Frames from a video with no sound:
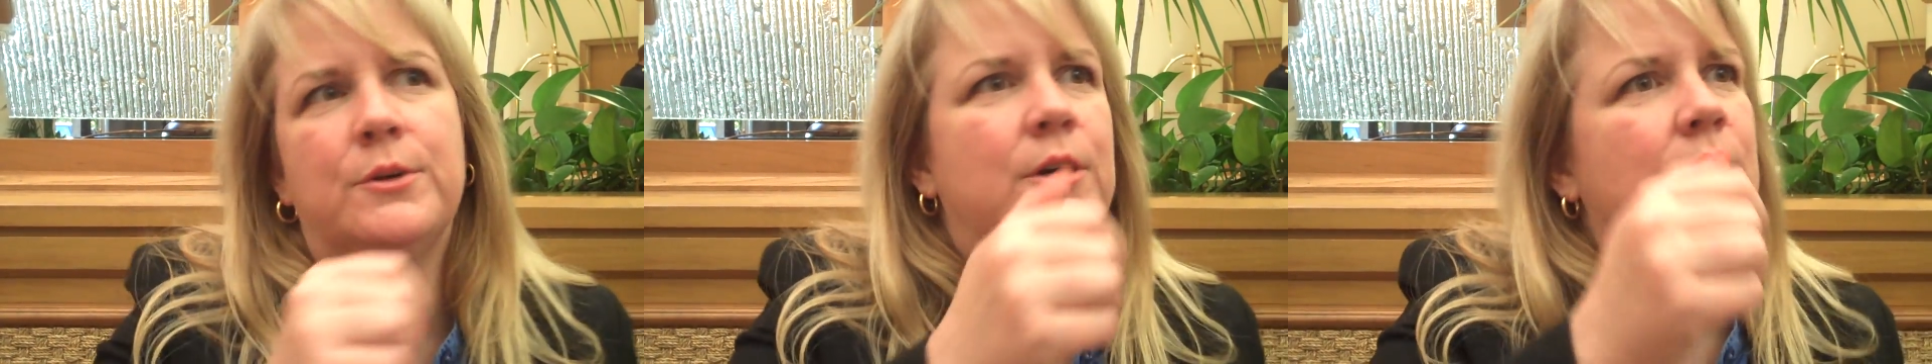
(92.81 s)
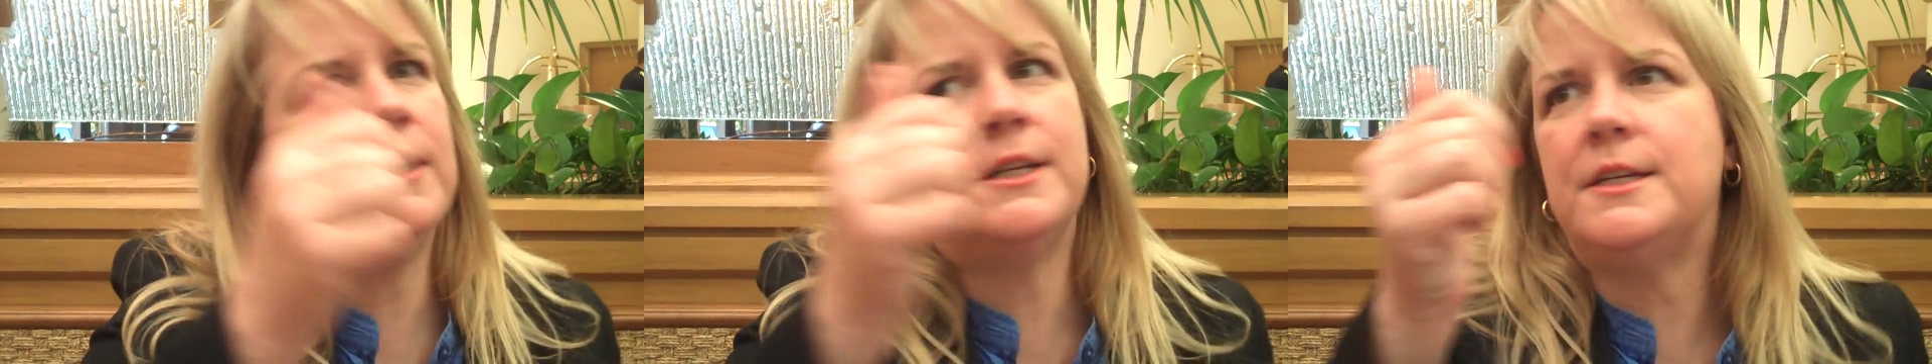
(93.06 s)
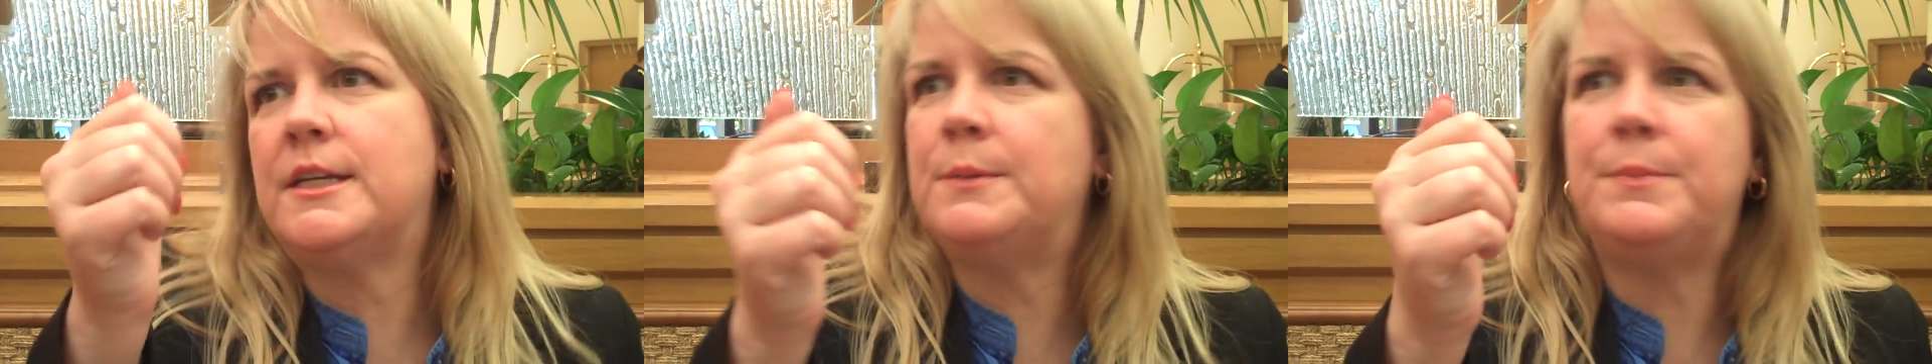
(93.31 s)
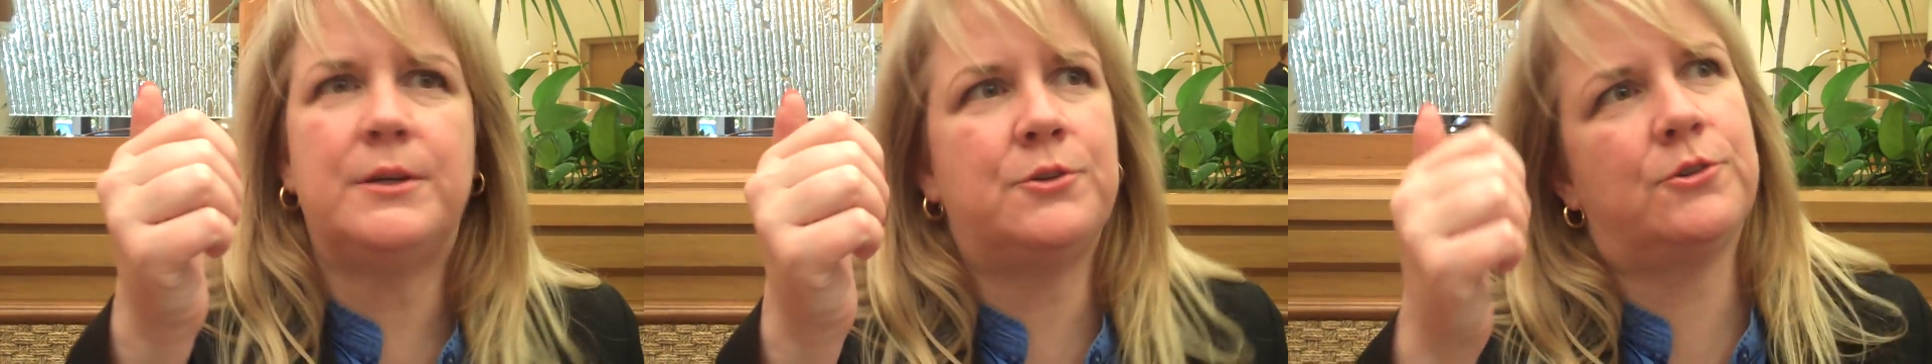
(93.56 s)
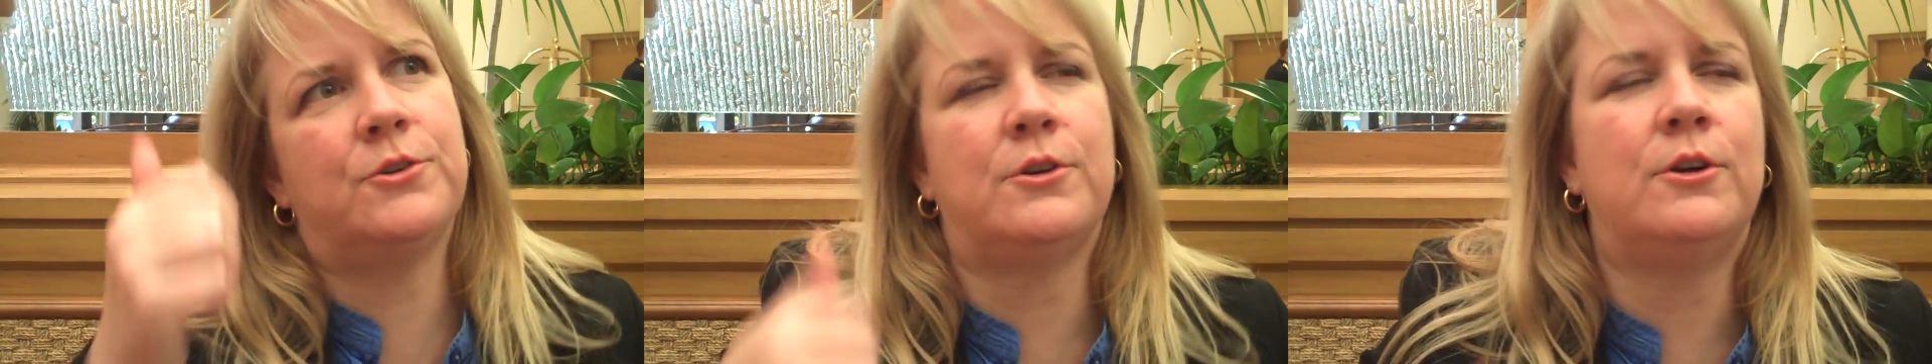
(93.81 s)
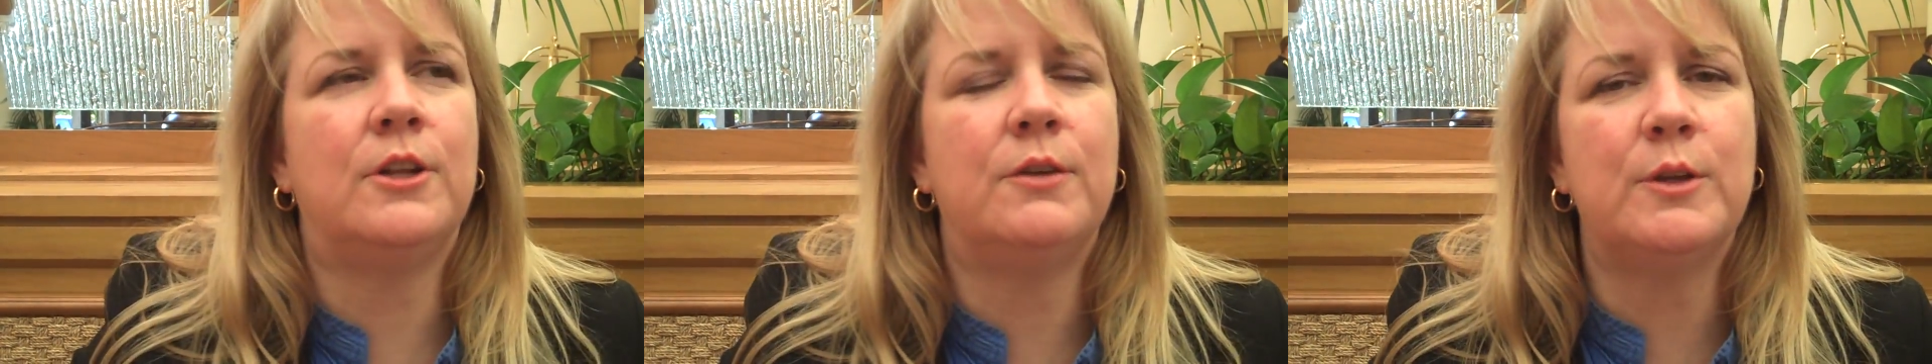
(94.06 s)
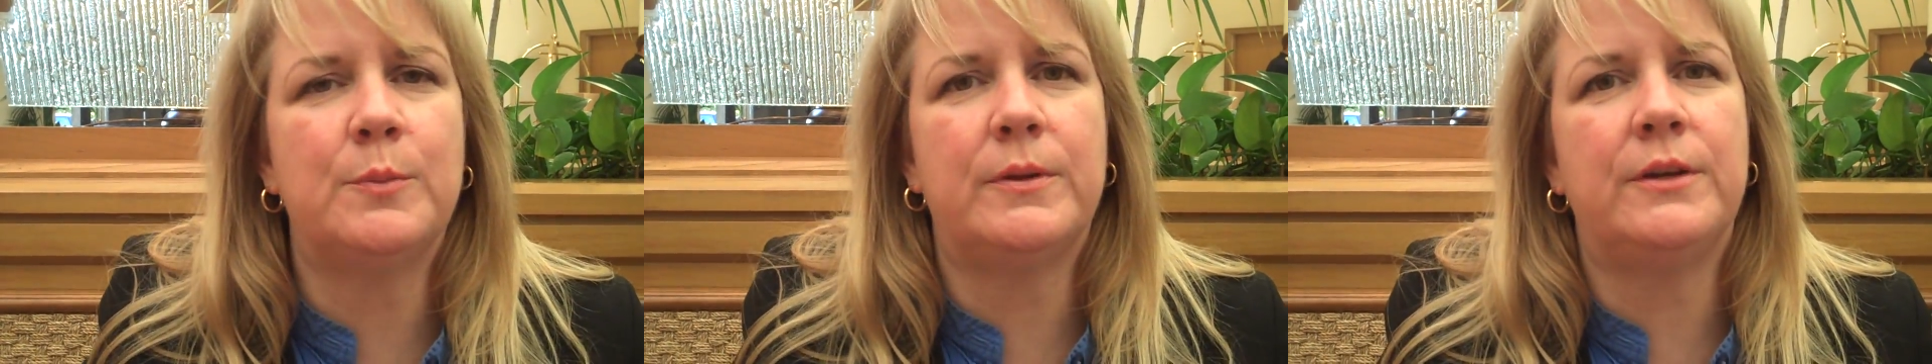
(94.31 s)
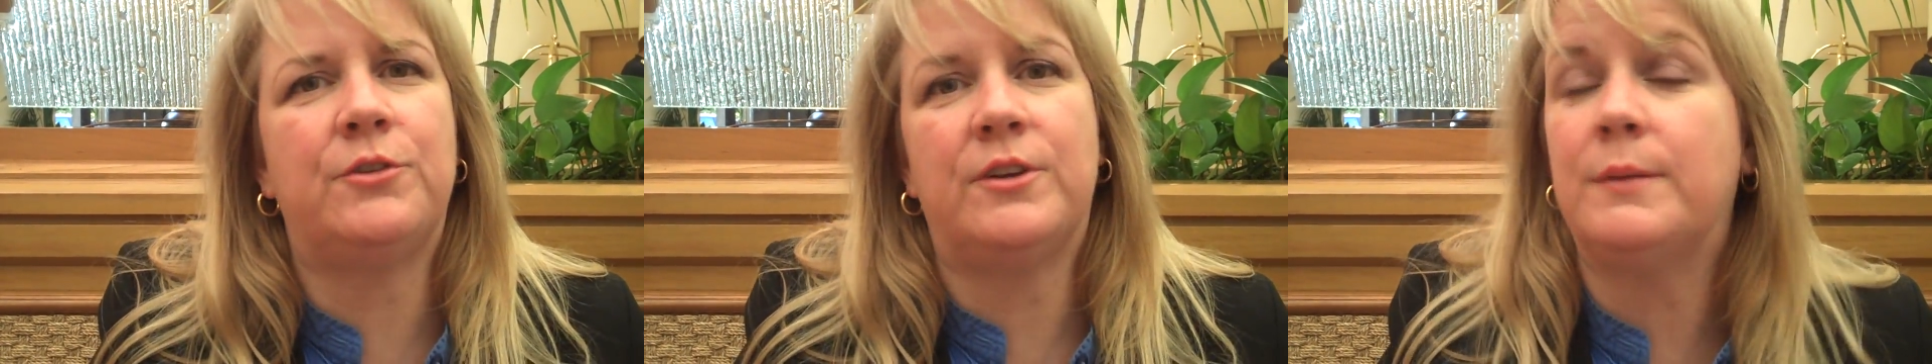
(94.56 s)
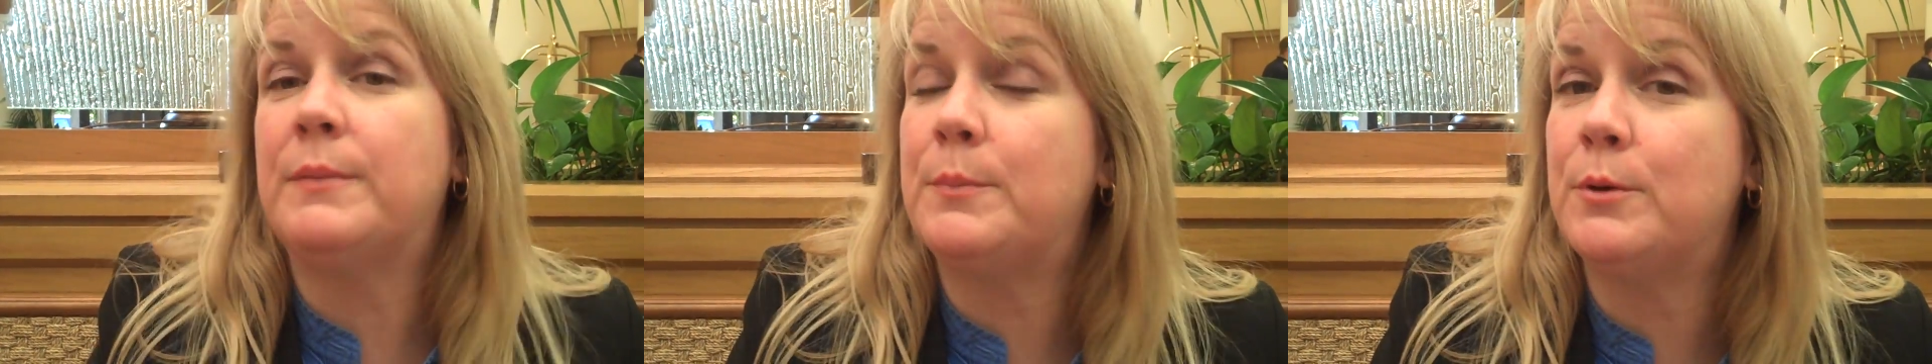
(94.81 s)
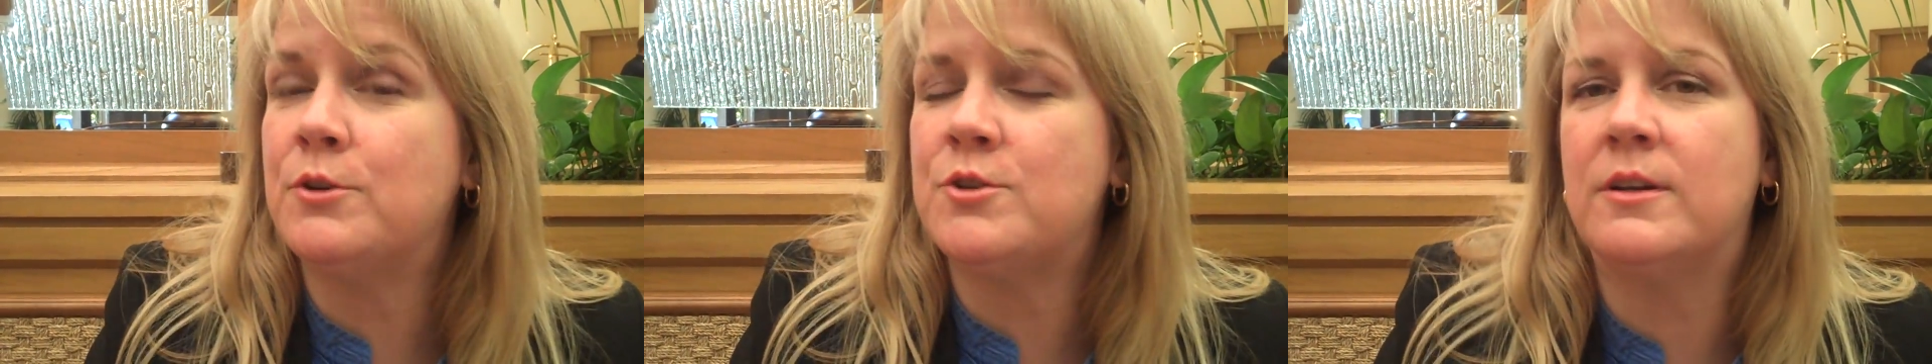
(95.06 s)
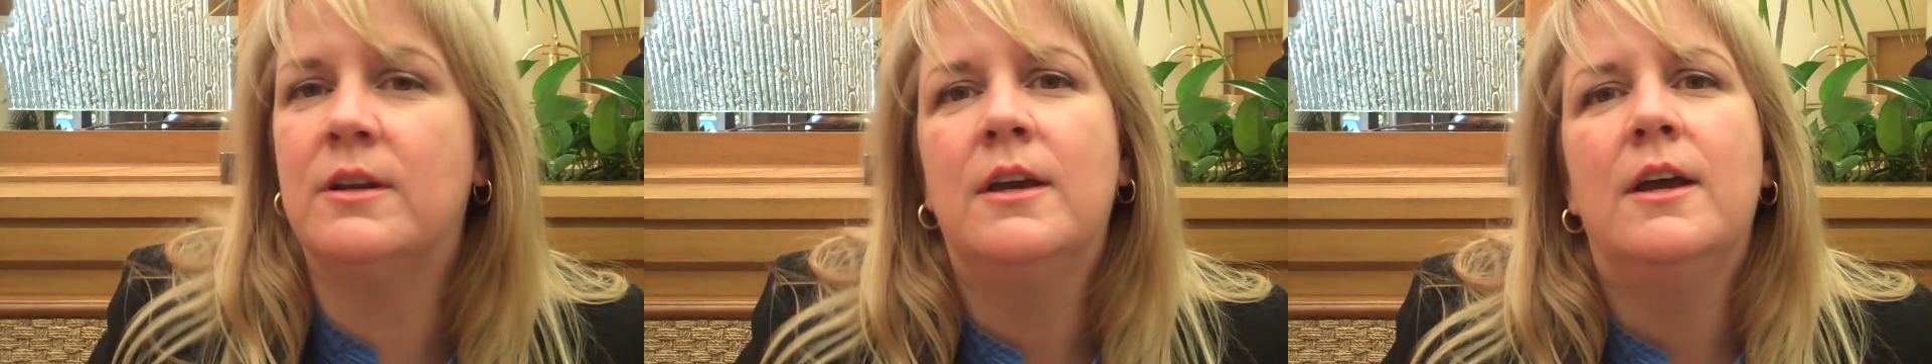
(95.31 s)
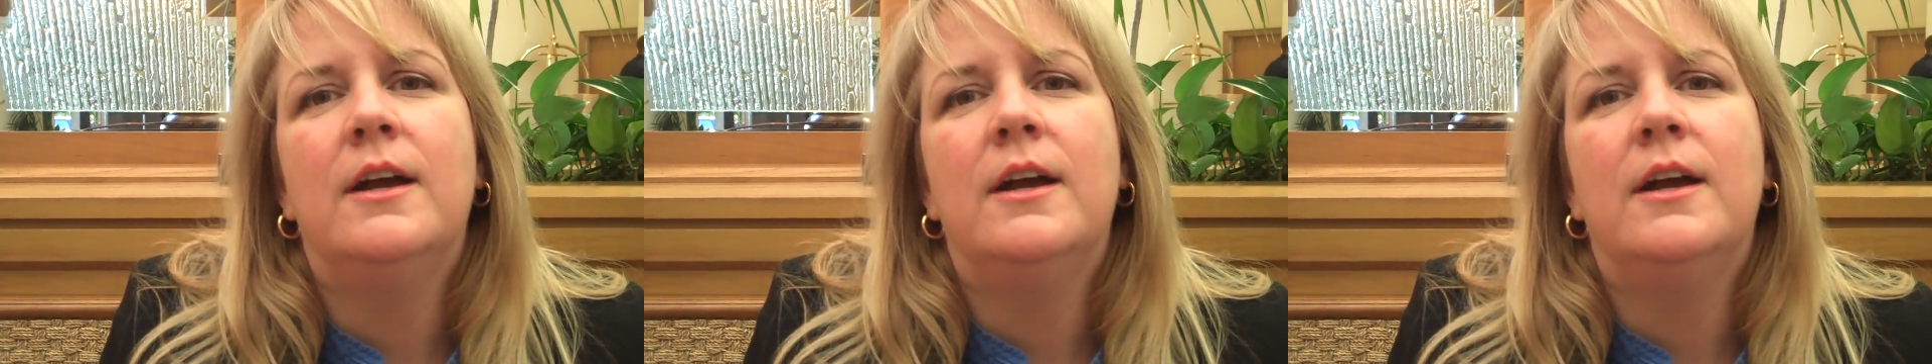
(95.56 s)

we're all like taking pictures all over the place, and I'm that person.